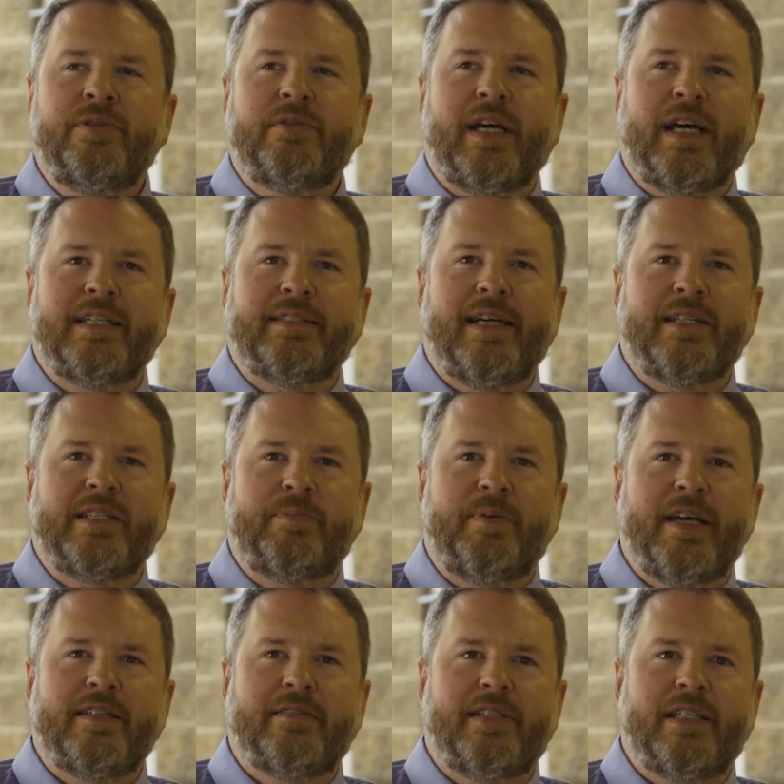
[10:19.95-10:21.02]
you guys had a
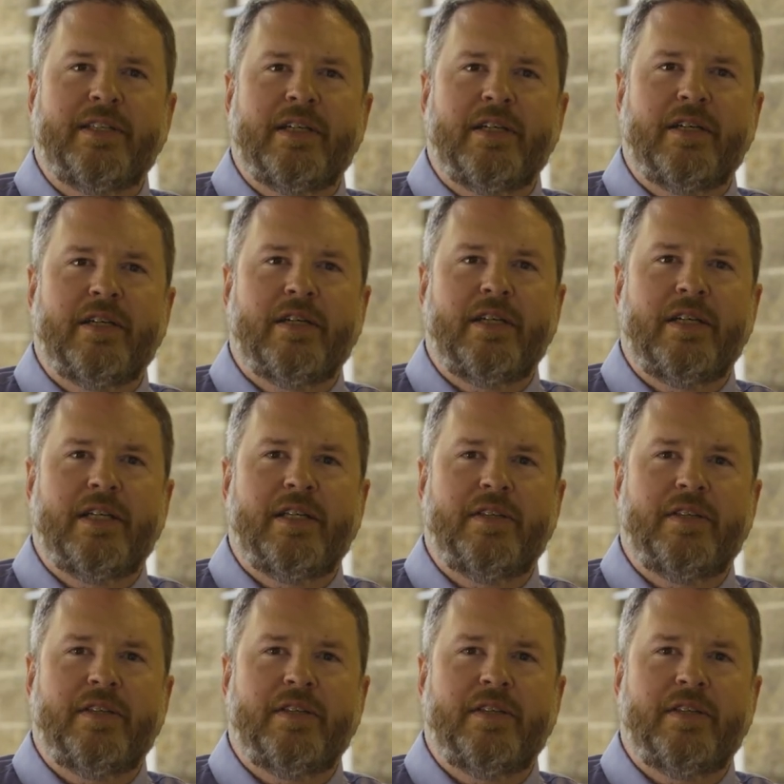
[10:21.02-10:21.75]
space down there